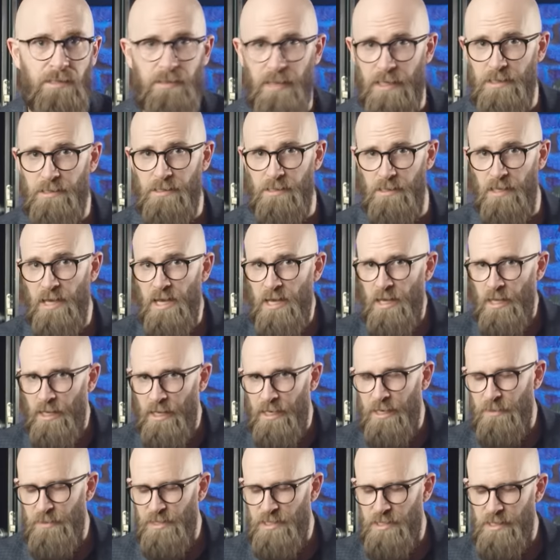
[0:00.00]
thanks to
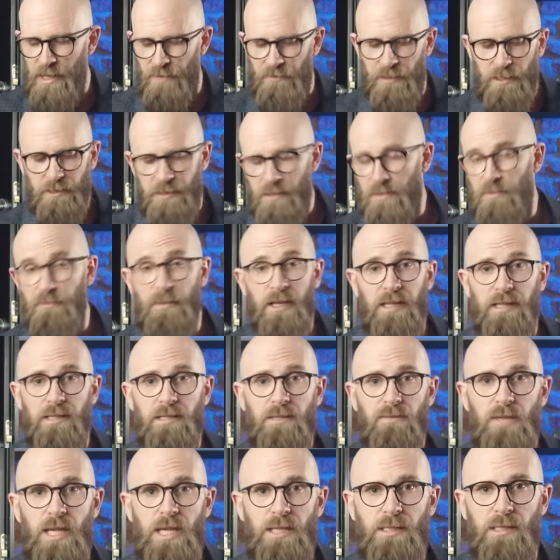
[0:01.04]
limited evidence from
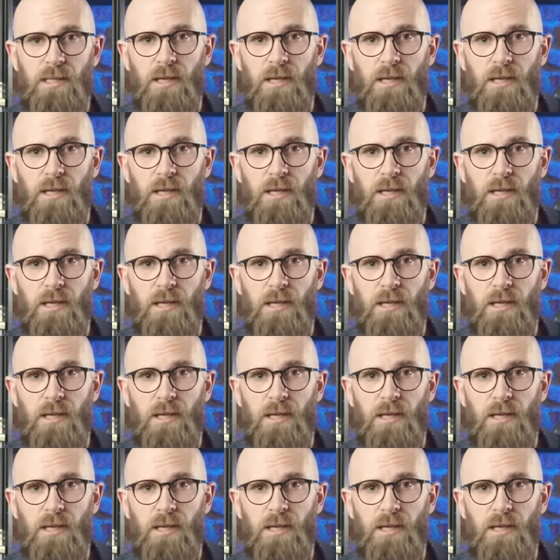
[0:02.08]
millions of years